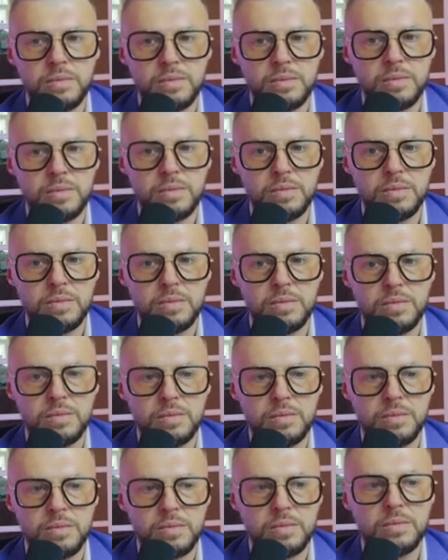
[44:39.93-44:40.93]

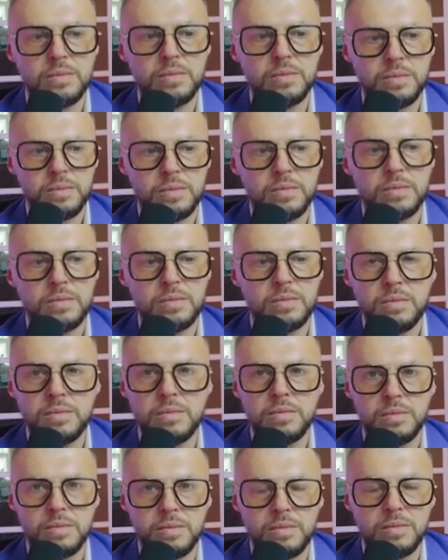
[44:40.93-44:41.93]

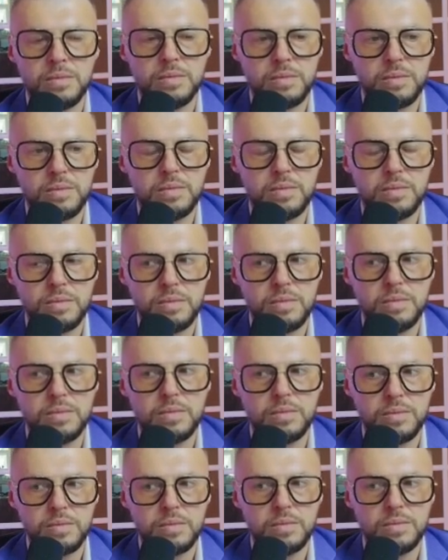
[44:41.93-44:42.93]

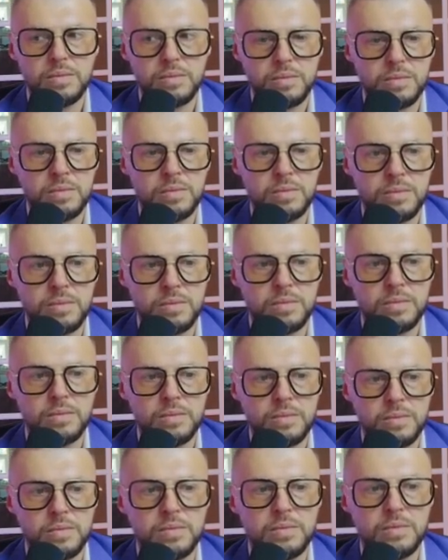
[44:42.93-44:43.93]

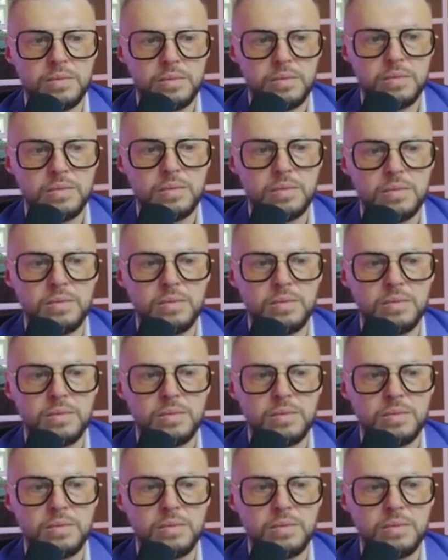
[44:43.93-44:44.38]
[no speech]